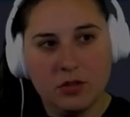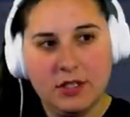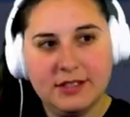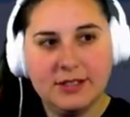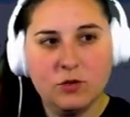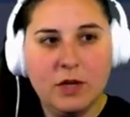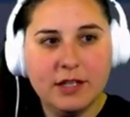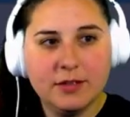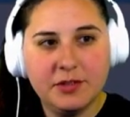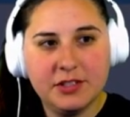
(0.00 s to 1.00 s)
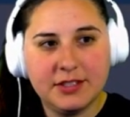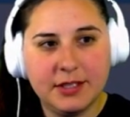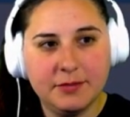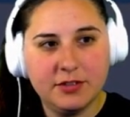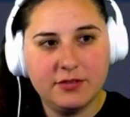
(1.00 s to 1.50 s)
It says, welcome to The
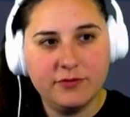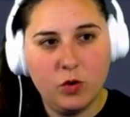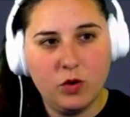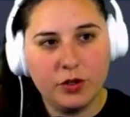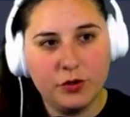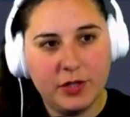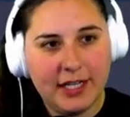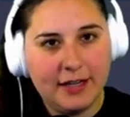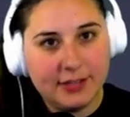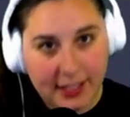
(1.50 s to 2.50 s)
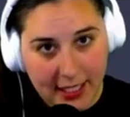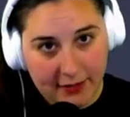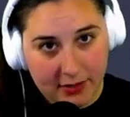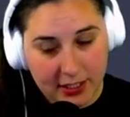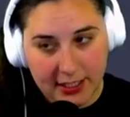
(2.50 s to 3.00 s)
Sims four Greenhouse
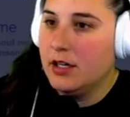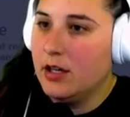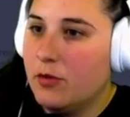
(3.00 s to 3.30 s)
Haven Kit, a